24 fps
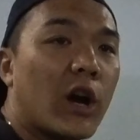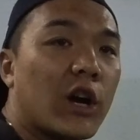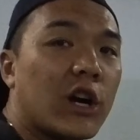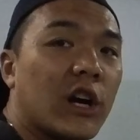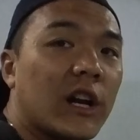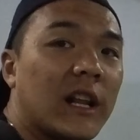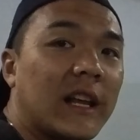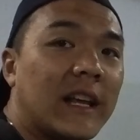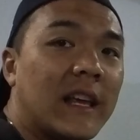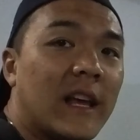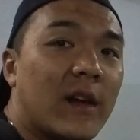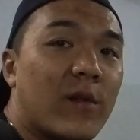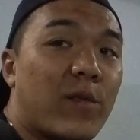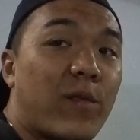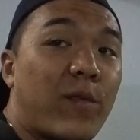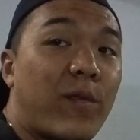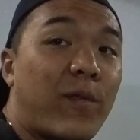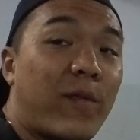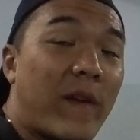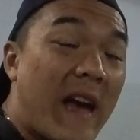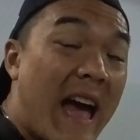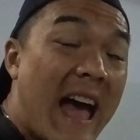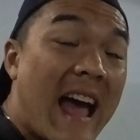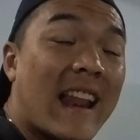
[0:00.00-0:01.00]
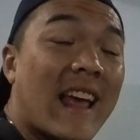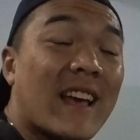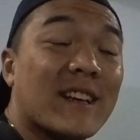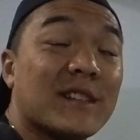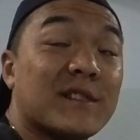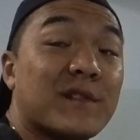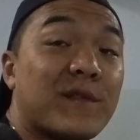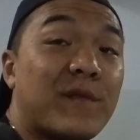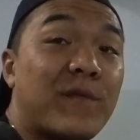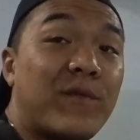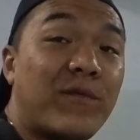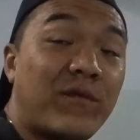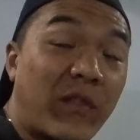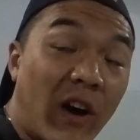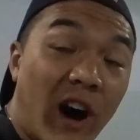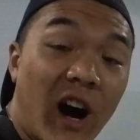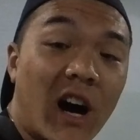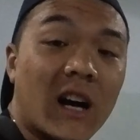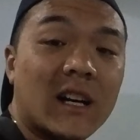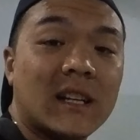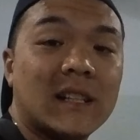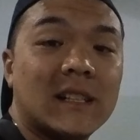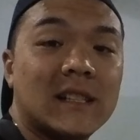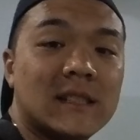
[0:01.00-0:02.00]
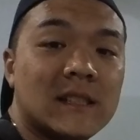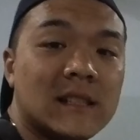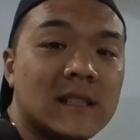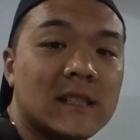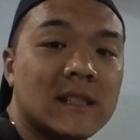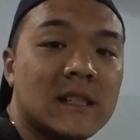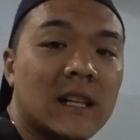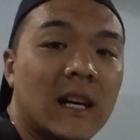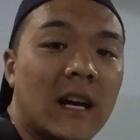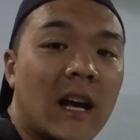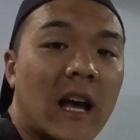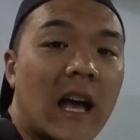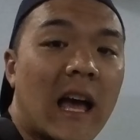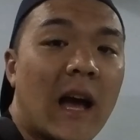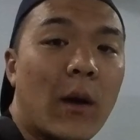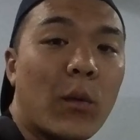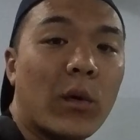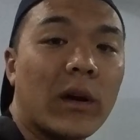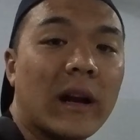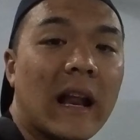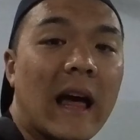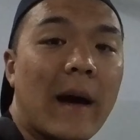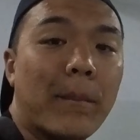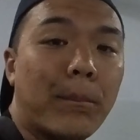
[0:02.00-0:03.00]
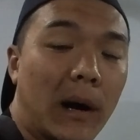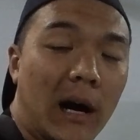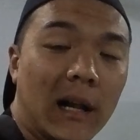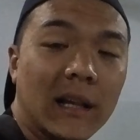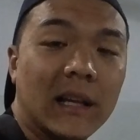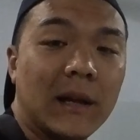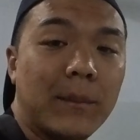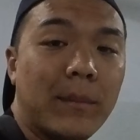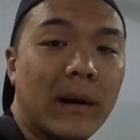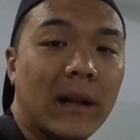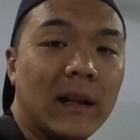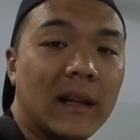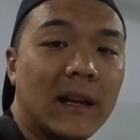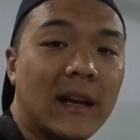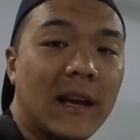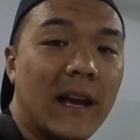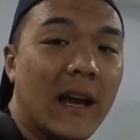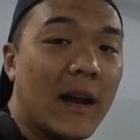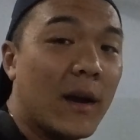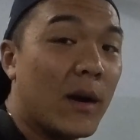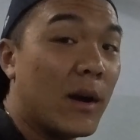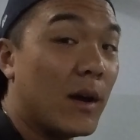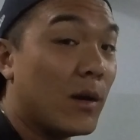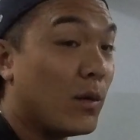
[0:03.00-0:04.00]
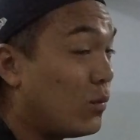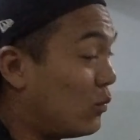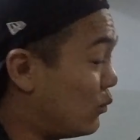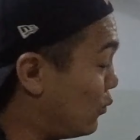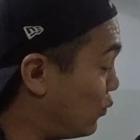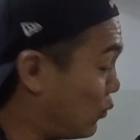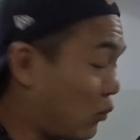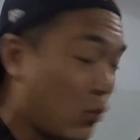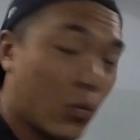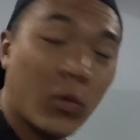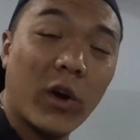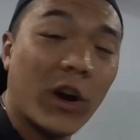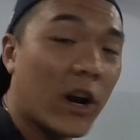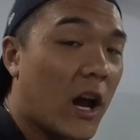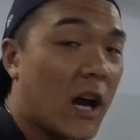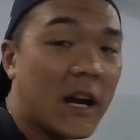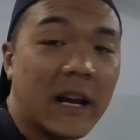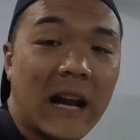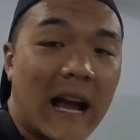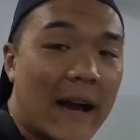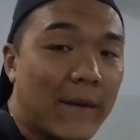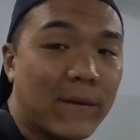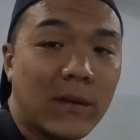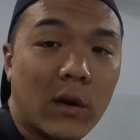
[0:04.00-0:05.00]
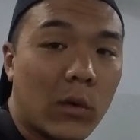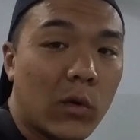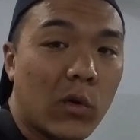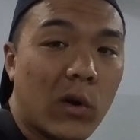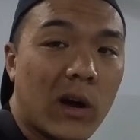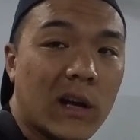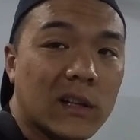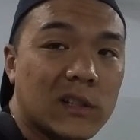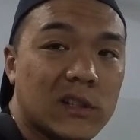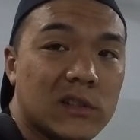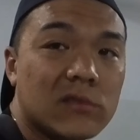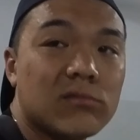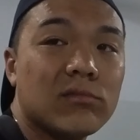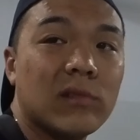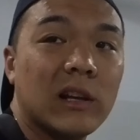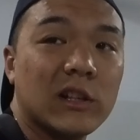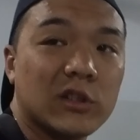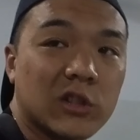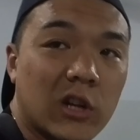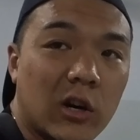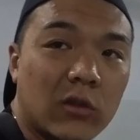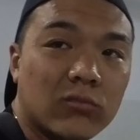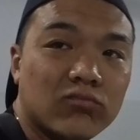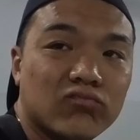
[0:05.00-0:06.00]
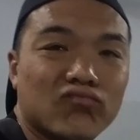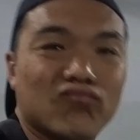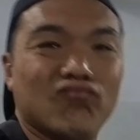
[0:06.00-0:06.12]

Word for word: are gonna get fat as fuck, and we're gonna have Bali belly, and we're not gonna have no regrets. Let's go.